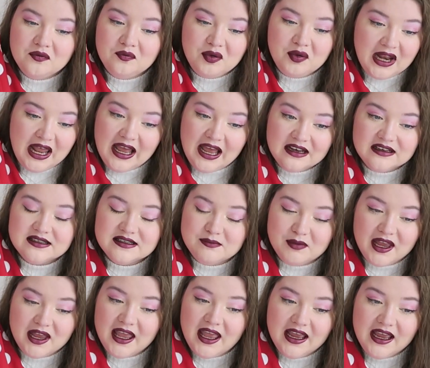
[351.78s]
planned in
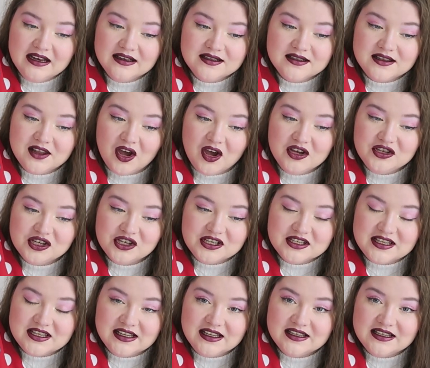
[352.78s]
my head that I
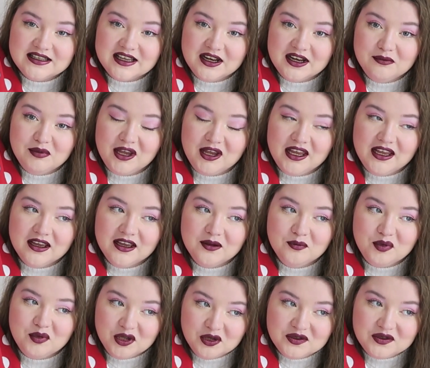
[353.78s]
just think is going to be
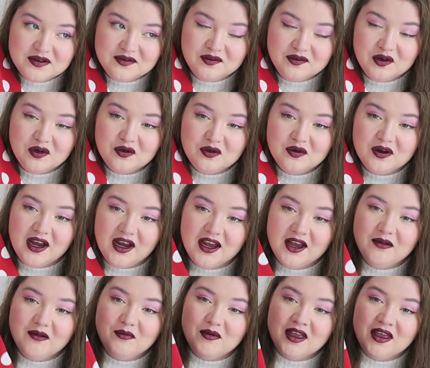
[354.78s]
beautiful
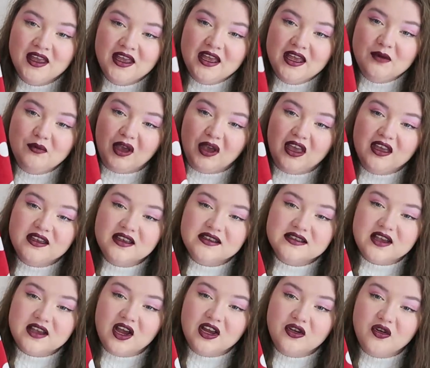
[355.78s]
um,
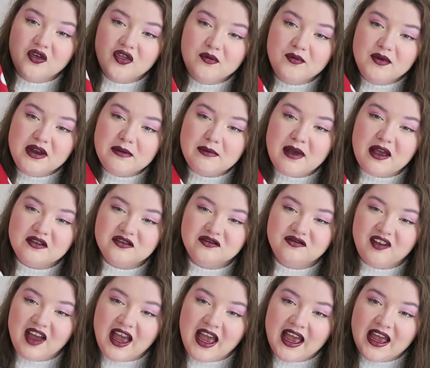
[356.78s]
because I got the Minnie Mouse
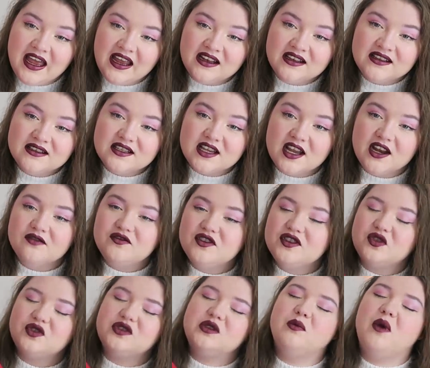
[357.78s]
vans and I
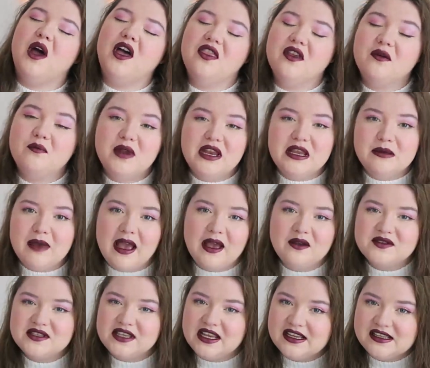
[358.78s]
just got some other Minnie
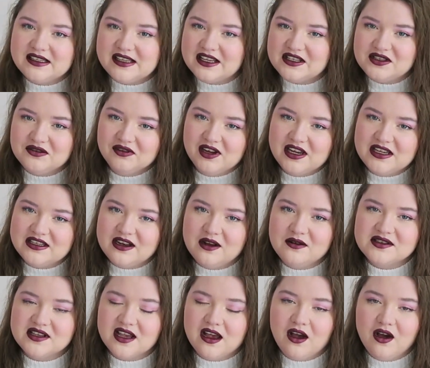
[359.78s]
Mouse accessories and I
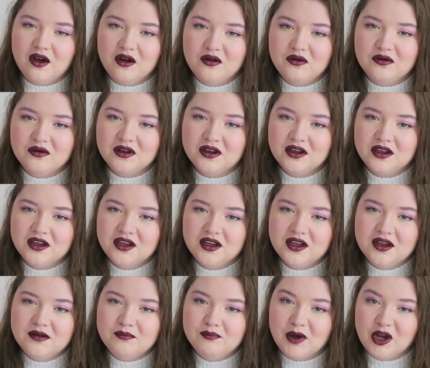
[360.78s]
was like oh
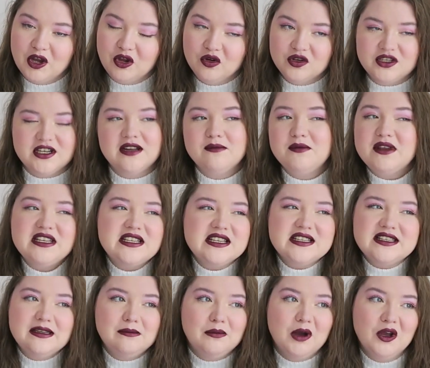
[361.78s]
my god and i'm in
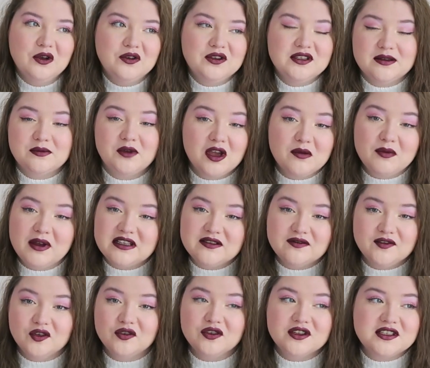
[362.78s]
disney mode i'm going back to
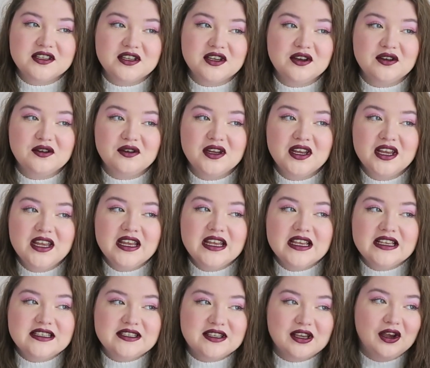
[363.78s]
florida soon
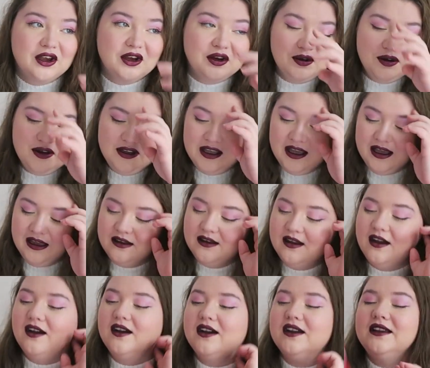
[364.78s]
so yeah
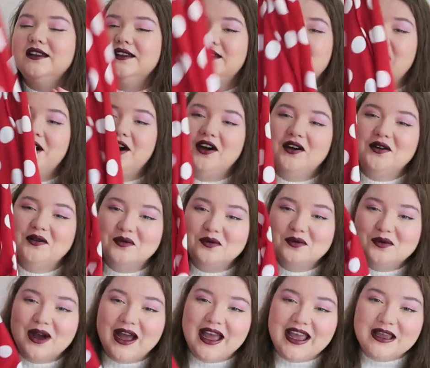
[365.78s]
i can't
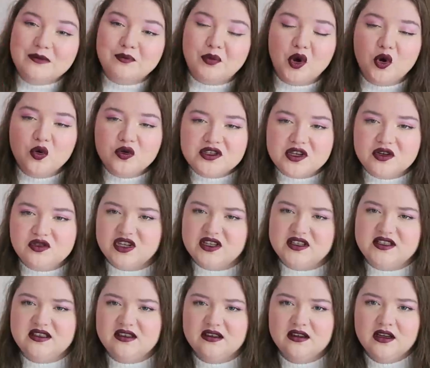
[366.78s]
wait but also
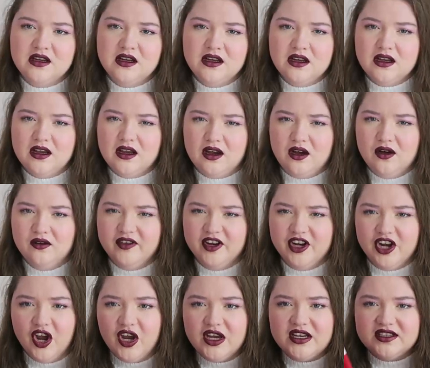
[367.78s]
just of a
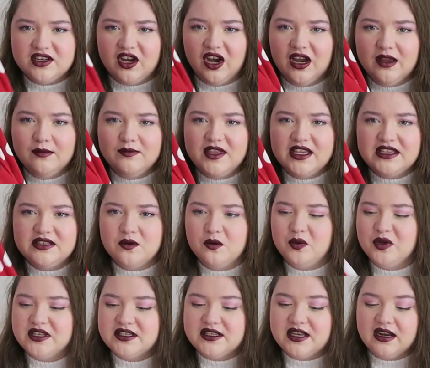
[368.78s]
night time this will
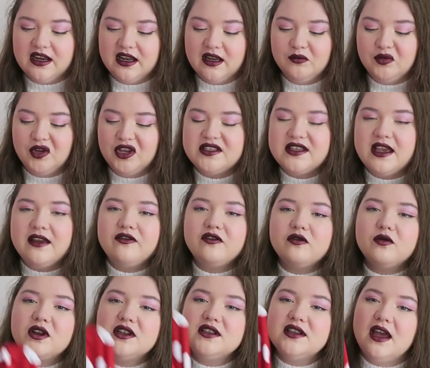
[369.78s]
be stunning because
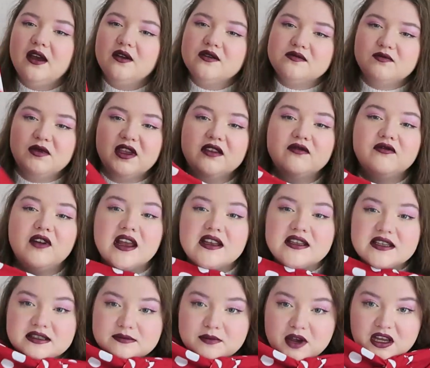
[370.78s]
everyone tells me red
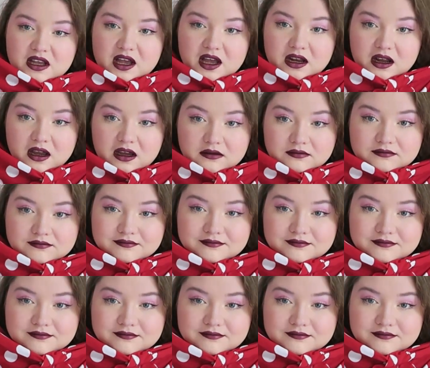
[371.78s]
is my color